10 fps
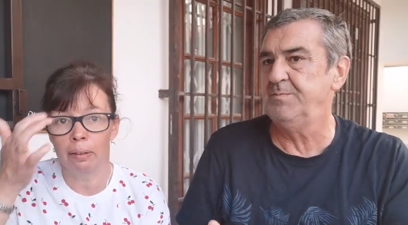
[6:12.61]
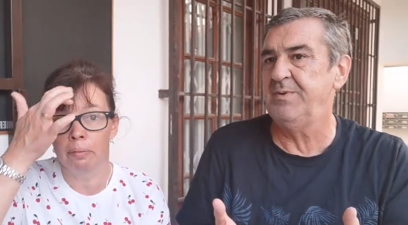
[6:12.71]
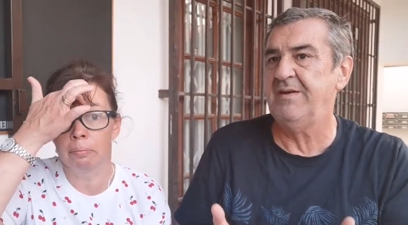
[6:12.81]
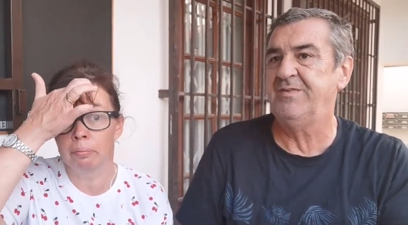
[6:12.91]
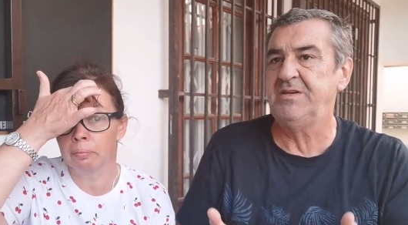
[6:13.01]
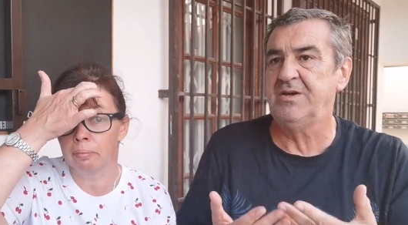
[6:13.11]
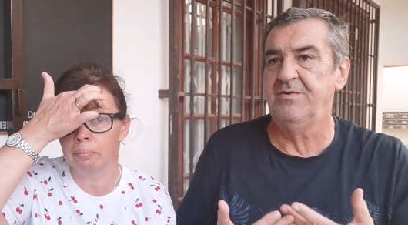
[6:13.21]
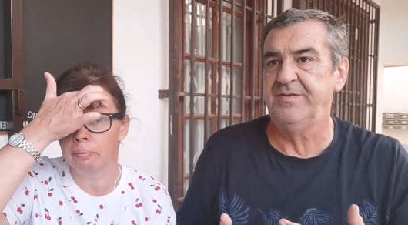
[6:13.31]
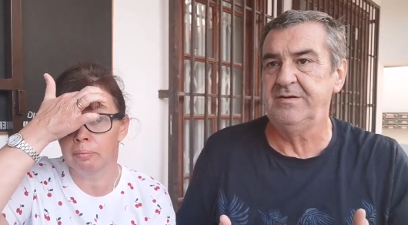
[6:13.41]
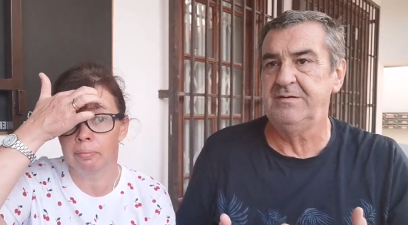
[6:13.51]
Speaker 1: wouldn't be having
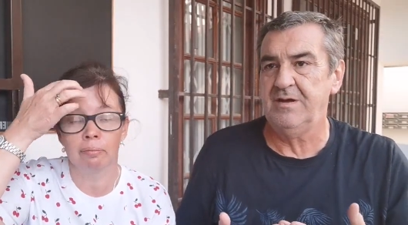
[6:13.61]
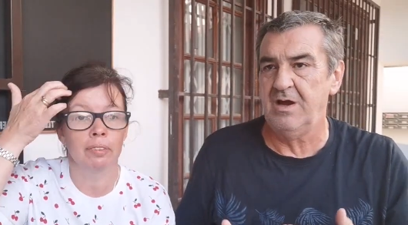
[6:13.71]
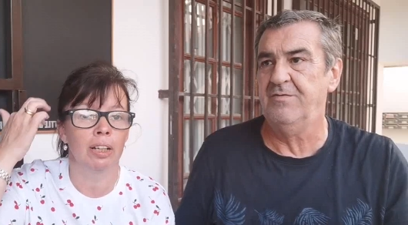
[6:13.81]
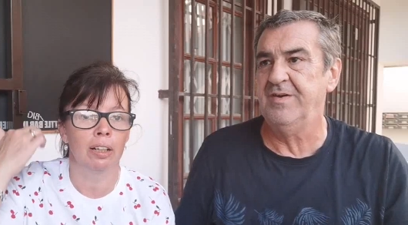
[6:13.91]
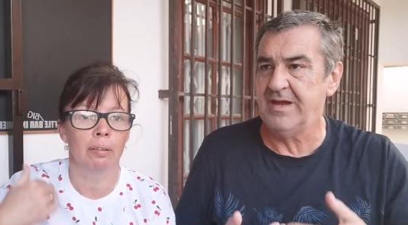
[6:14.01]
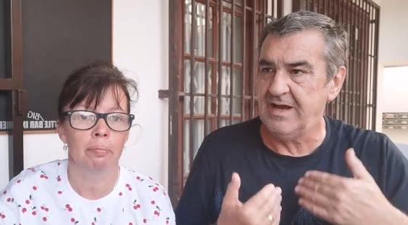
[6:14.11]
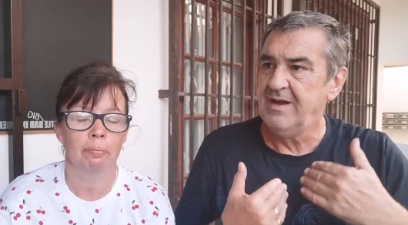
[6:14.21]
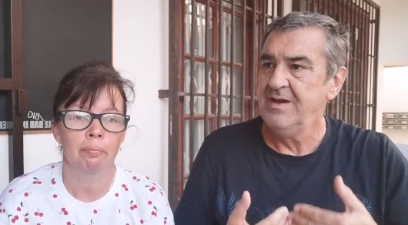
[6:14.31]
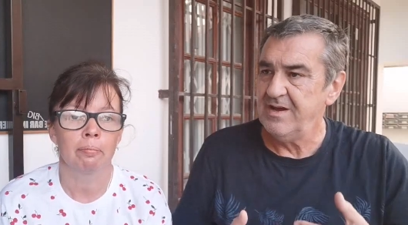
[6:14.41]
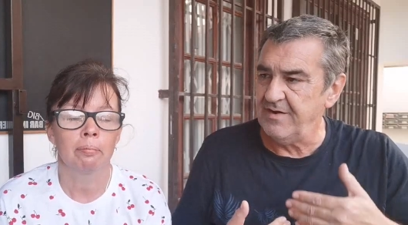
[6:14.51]
COVID uh-huh. over here
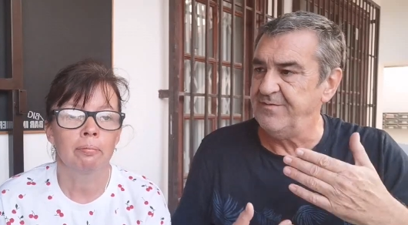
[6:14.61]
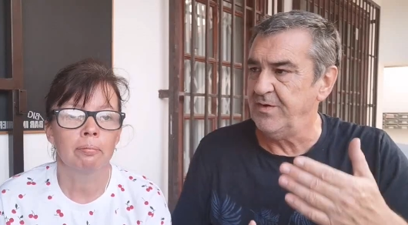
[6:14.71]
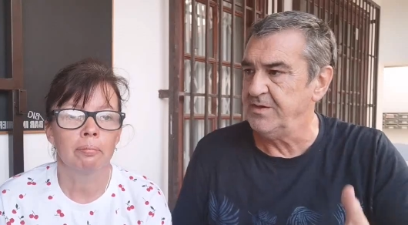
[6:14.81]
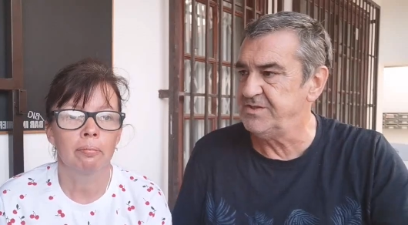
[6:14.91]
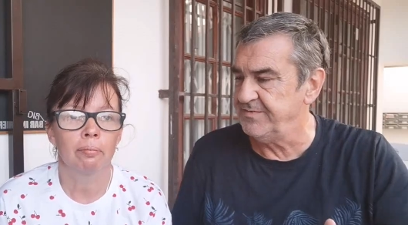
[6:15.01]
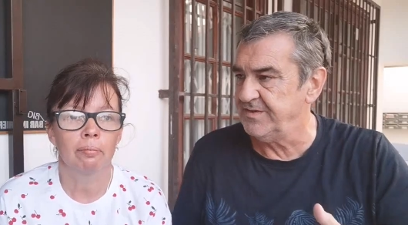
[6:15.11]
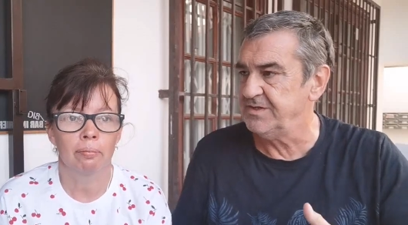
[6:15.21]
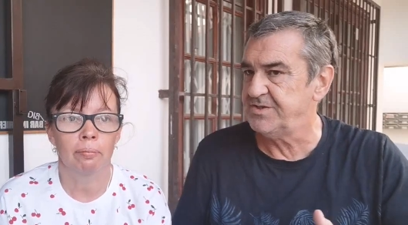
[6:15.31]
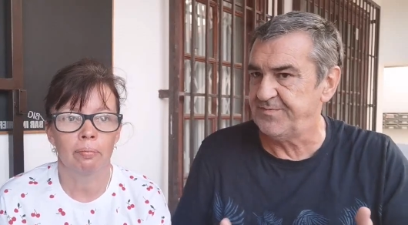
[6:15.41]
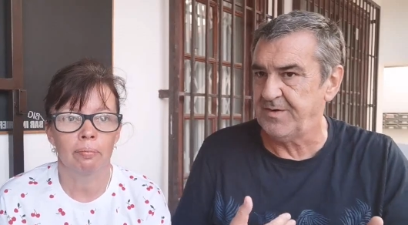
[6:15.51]
and vice
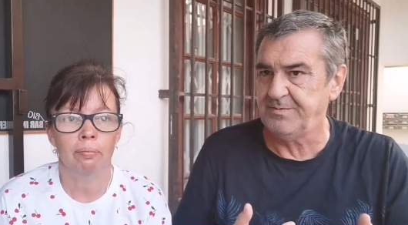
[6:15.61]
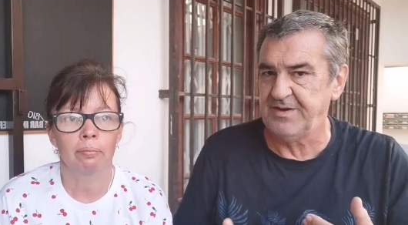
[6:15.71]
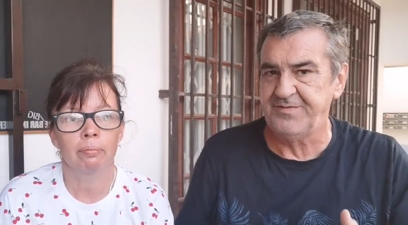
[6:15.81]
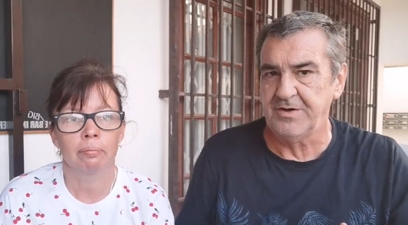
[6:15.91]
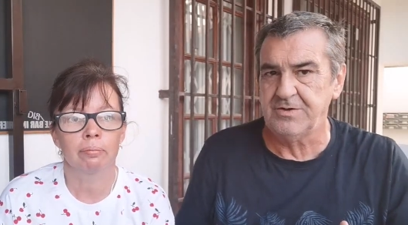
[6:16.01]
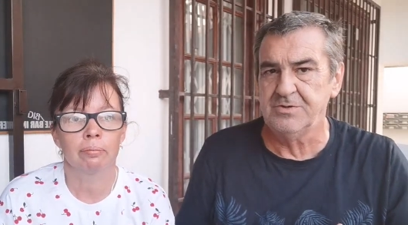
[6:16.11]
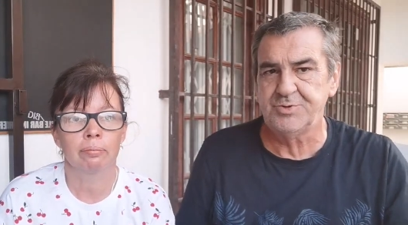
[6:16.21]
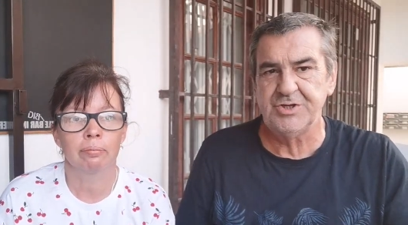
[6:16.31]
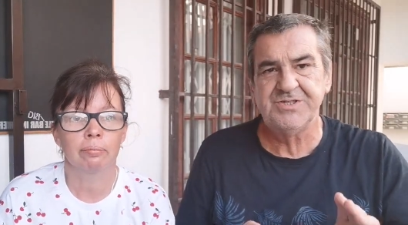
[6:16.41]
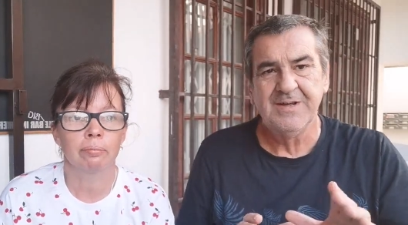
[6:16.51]
versa from different
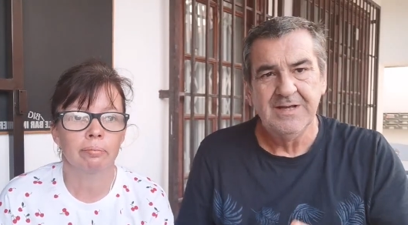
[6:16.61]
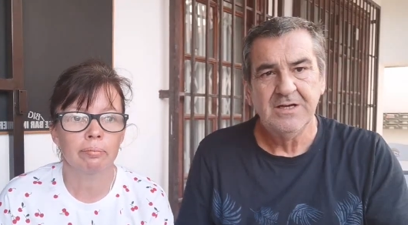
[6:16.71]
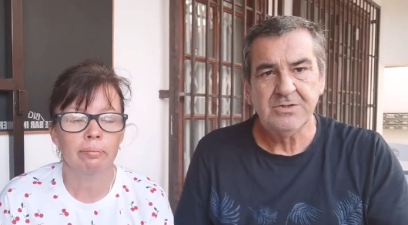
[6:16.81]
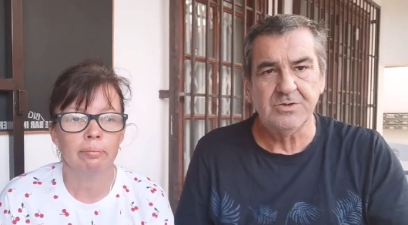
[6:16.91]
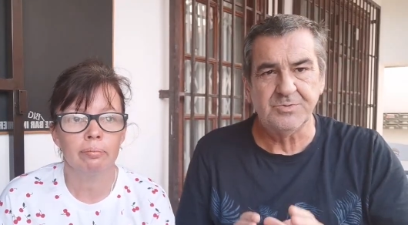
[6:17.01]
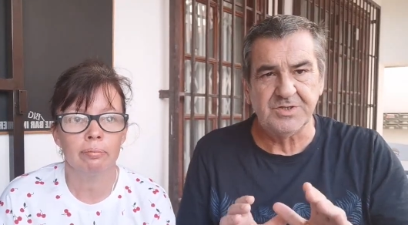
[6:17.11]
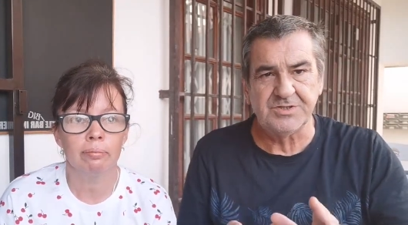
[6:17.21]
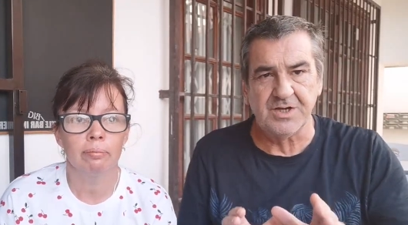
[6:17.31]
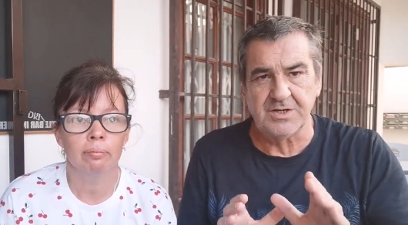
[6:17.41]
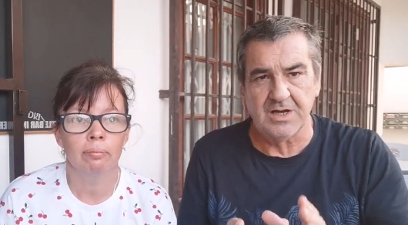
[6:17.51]
countries. Countries could